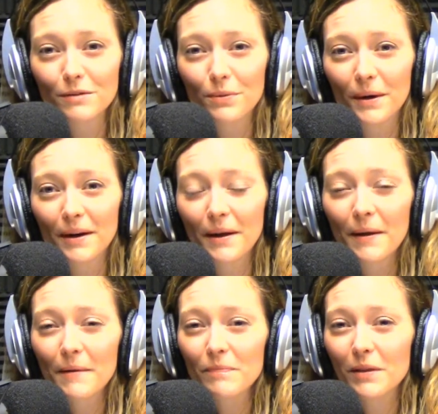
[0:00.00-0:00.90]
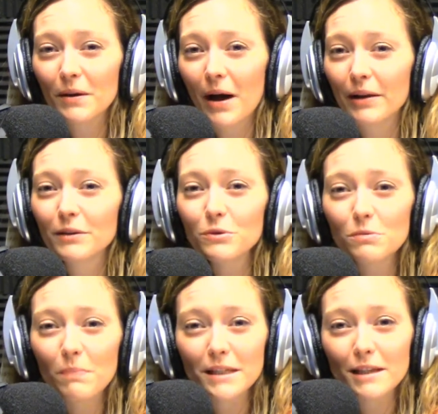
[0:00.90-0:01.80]
Or I lose
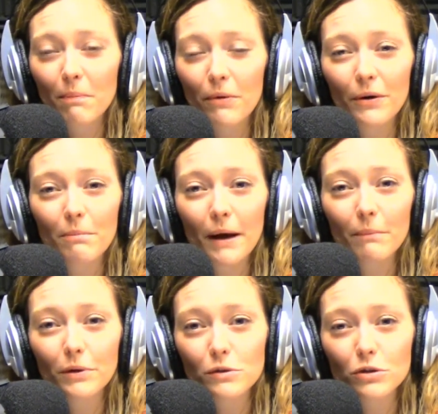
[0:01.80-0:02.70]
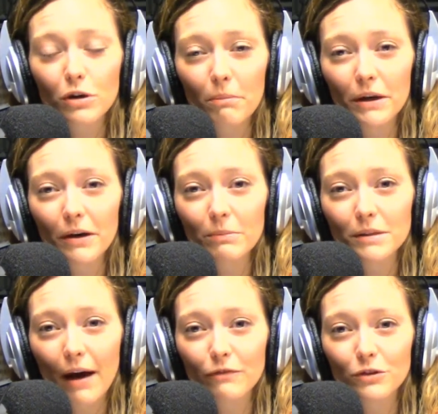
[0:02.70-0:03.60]
my slipper and my Prince Charming comes
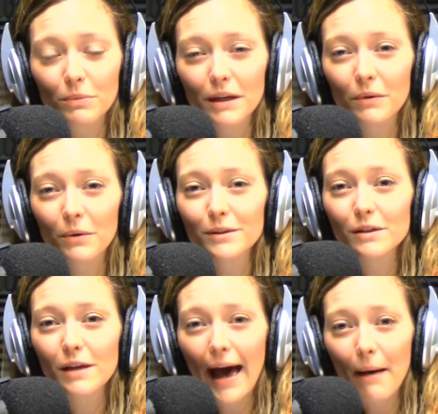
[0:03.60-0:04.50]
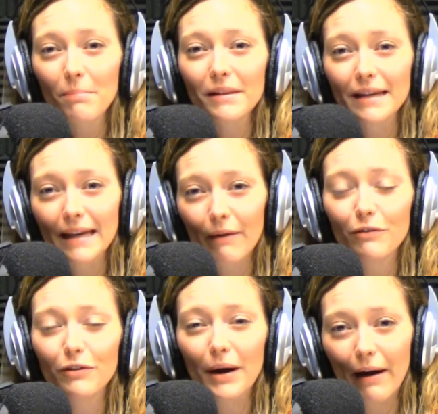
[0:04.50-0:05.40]
after me, or it's happily
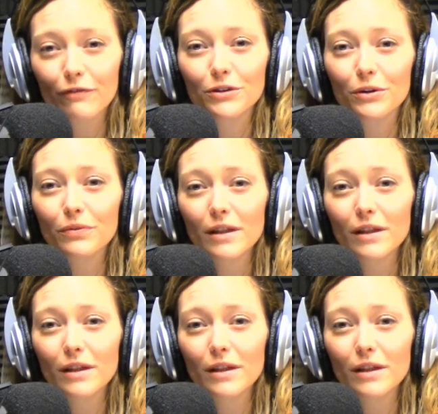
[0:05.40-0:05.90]
ever after.